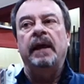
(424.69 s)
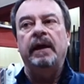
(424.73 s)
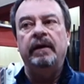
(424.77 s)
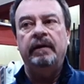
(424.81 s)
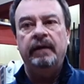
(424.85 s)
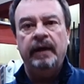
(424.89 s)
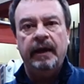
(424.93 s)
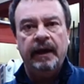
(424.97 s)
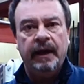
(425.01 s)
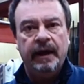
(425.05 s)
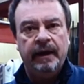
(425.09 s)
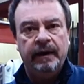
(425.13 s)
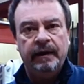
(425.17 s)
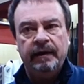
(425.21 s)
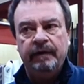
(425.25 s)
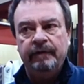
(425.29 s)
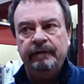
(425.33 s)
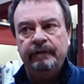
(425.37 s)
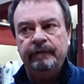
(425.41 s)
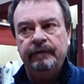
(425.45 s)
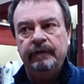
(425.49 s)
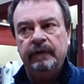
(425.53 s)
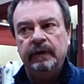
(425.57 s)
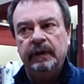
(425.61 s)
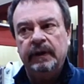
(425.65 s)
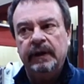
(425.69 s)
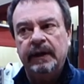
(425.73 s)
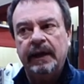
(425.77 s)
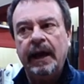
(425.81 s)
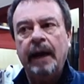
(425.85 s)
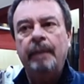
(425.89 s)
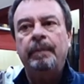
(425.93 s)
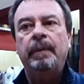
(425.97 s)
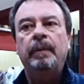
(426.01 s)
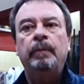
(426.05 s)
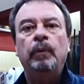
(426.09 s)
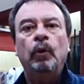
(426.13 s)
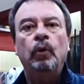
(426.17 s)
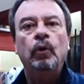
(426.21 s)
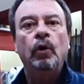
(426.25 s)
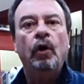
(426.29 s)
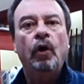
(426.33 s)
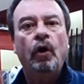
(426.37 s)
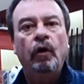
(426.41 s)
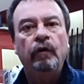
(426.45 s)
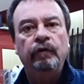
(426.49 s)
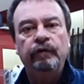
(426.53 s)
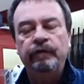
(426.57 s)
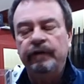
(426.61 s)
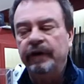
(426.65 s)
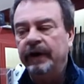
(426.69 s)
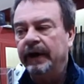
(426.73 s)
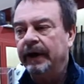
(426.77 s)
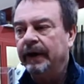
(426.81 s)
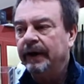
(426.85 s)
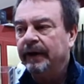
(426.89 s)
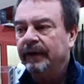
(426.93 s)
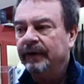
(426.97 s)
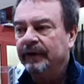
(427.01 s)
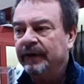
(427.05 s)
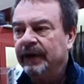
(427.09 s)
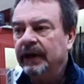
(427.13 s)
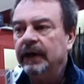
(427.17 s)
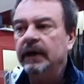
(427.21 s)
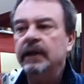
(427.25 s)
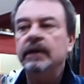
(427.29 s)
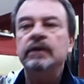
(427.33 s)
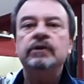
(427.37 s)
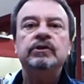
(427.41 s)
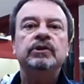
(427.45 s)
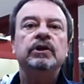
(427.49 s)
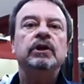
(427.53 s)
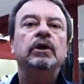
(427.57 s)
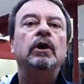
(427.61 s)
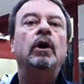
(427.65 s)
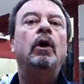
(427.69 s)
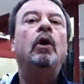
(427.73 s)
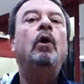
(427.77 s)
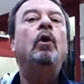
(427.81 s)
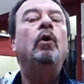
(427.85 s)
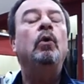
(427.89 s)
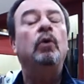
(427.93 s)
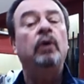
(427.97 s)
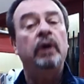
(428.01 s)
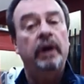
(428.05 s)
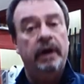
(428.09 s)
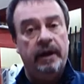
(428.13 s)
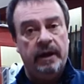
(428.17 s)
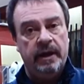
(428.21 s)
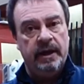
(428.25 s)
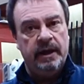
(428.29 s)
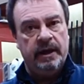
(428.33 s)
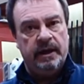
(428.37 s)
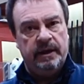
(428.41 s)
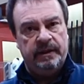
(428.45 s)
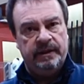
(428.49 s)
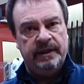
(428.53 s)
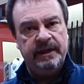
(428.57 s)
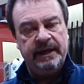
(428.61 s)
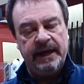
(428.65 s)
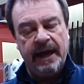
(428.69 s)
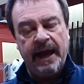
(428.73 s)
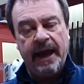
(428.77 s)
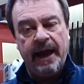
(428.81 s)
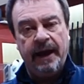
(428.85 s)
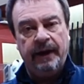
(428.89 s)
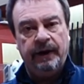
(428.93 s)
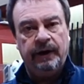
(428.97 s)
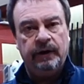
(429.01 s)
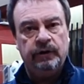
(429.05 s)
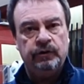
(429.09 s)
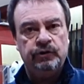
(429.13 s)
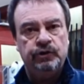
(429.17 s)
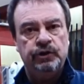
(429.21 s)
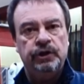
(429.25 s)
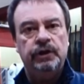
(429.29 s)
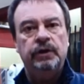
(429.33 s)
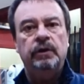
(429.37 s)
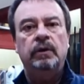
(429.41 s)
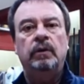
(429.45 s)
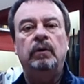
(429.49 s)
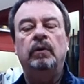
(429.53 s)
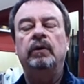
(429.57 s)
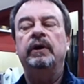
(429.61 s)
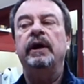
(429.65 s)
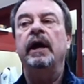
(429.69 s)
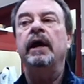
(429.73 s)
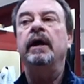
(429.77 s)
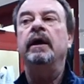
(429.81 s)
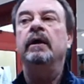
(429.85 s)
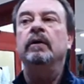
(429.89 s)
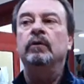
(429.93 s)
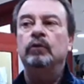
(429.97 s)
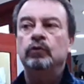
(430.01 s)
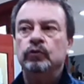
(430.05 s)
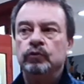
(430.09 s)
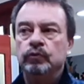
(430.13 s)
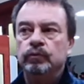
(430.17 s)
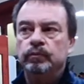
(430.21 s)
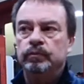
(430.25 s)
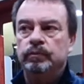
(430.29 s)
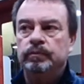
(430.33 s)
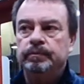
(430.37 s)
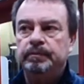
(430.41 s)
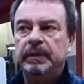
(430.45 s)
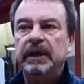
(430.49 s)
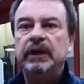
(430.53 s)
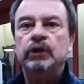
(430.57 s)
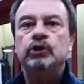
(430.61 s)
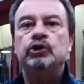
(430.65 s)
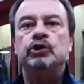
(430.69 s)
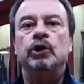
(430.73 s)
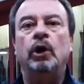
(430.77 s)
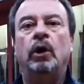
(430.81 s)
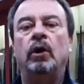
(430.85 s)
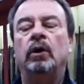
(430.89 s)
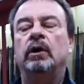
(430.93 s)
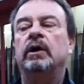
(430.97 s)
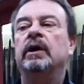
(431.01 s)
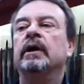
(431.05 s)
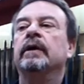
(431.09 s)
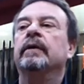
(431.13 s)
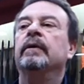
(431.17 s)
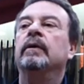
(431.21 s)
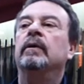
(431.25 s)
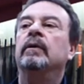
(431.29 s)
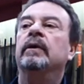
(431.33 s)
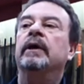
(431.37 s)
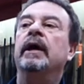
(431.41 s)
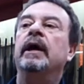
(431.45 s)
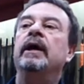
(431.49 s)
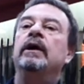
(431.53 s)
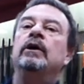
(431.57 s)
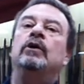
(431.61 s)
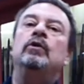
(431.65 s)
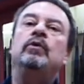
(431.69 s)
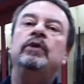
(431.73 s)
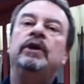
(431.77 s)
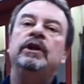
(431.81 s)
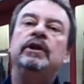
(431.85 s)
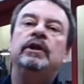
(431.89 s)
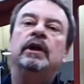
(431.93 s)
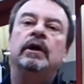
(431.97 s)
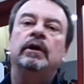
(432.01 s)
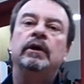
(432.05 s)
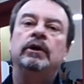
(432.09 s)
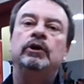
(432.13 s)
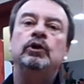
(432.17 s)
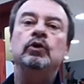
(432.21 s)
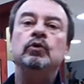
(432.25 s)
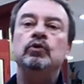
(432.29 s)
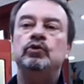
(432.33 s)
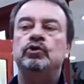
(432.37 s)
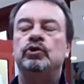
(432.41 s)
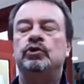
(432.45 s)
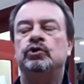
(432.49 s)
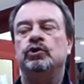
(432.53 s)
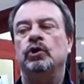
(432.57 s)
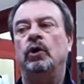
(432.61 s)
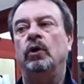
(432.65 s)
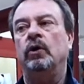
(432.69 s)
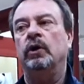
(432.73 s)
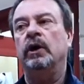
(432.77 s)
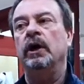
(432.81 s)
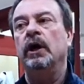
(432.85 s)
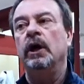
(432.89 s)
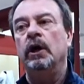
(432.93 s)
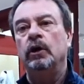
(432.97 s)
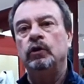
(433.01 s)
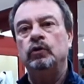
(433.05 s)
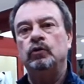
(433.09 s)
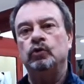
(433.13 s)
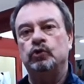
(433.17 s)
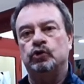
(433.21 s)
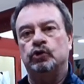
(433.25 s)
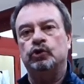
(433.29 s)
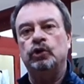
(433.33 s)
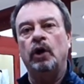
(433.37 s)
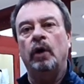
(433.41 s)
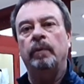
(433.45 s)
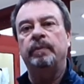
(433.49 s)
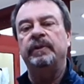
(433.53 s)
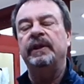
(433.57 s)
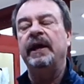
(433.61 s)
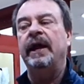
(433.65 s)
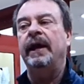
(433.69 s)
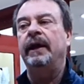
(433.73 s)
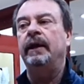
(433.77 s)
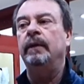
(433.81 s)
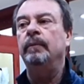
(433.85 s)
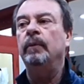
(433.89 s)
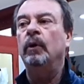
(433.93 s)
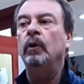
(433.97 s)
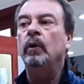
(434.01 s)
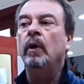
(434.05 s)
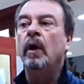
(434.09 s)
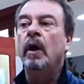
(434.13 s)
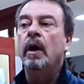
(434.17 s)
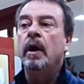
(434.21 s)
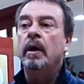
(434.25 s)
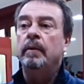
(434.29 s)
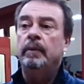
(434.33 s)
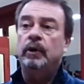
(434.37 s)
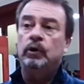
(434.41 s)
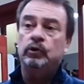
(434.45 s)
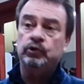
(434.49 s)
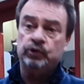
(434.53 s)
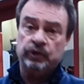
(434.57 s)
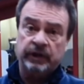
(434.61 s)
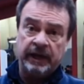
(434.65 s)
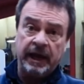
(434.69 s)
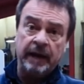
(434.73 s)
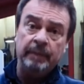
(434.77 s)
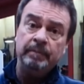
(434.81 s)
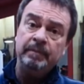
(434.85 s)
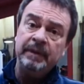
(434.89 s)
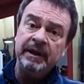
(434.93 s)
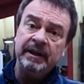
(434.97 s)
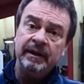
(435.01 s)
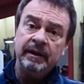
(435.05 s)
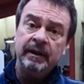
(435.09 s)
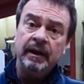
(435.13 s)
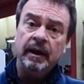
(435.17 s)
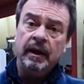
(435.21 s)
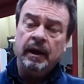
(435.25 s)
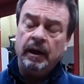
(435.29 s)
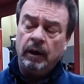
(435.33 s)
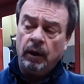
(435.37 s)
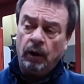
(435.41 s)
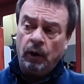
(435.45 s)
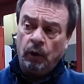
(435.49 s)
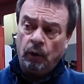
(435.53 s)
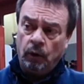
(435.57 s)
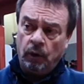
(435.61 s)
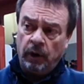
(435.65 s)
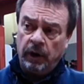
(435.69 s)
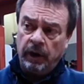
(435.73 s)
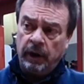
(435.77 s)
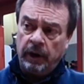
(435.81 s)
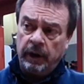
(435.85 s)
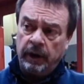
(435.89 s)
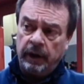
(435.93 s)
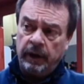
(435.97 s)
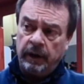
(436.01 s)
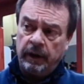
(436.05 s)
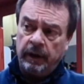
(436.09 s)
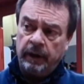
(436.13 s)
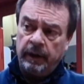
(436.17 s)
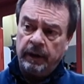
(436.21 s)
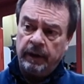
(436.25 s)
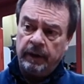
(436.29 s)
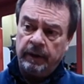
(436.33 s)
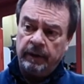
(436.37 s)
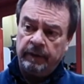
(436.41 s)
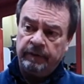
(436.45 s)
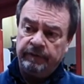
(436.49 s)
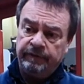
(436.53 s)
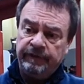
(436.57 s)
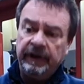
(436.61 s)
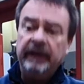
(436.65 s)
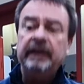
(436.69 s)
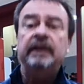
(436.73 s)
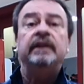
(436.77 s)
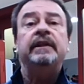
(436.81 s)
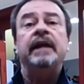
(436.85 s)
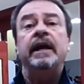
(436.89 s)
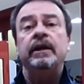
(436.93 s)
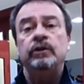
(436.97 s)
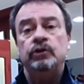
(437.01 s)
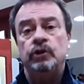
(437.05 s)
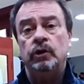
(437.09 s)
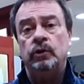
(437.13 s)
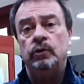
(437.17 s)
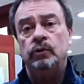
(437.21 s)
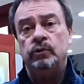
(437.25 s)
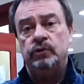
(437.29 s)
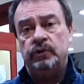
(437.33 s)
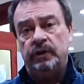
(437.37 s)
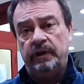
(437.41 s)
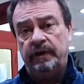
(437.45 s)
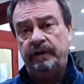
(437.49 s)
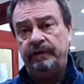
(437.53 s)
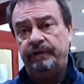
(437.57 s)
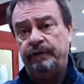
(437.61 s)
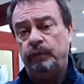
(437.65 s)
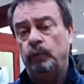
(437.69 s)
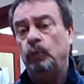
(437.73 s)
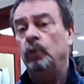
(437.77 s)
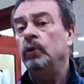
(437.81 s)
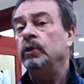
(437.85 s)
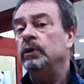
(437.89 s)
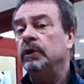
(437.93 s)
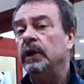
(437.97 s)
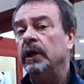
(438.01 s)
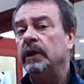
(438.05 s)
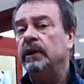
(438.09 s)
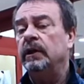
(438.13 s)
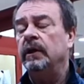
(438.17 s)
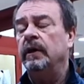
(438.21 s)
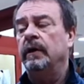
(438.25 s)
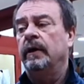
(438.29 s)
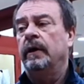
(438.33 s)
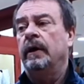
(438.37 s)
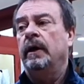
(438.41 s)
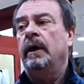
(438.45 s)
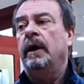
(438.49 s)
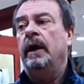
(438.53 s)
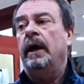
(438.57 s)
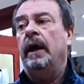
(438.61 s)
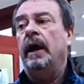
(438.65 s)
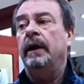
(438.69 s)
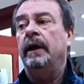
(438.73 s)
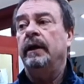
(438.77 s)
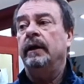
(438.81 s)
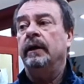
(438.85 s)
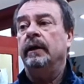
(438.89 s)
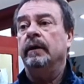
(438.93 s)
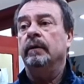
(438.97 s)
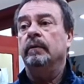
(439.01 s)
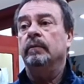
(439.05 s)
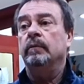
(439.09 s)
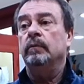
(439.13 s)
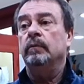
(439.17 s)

and capable of releasing all the energy. Okay, big shock. Okay, you need a huge shock to stop the animal, because it can be very dangerous if wounded, and